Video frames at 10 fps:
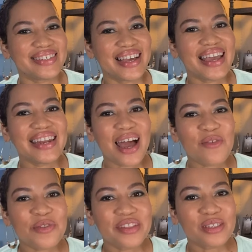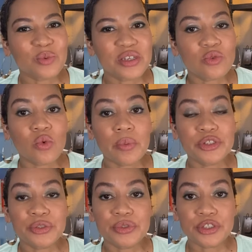And now for this week's What
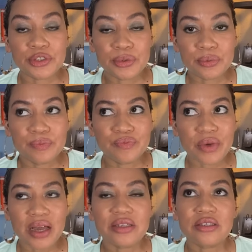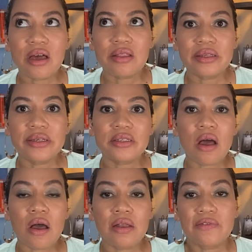Would You Do? I saw this
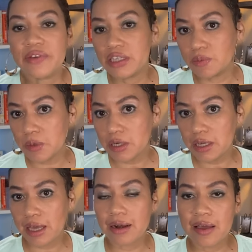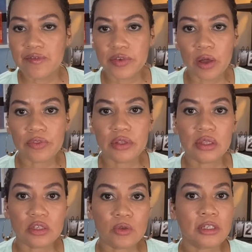on Facebook and I felt that
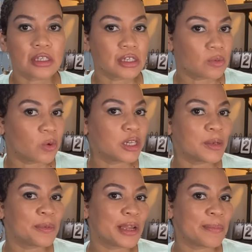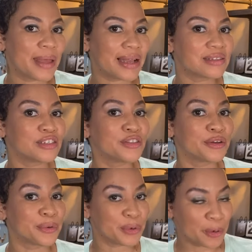this was a good one to bring back to the
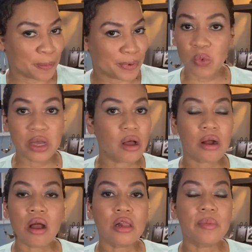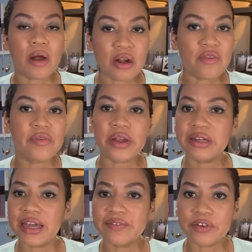group. We are all a part of a very
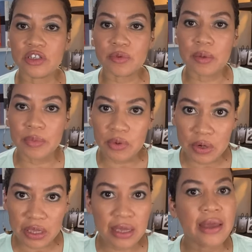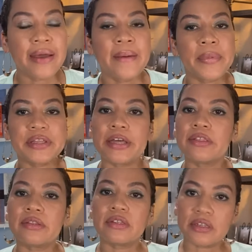diverse community, but yet
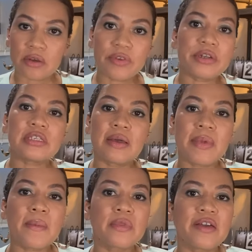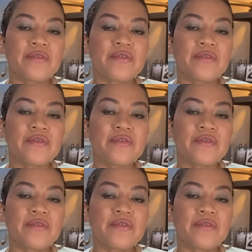and still there are some people that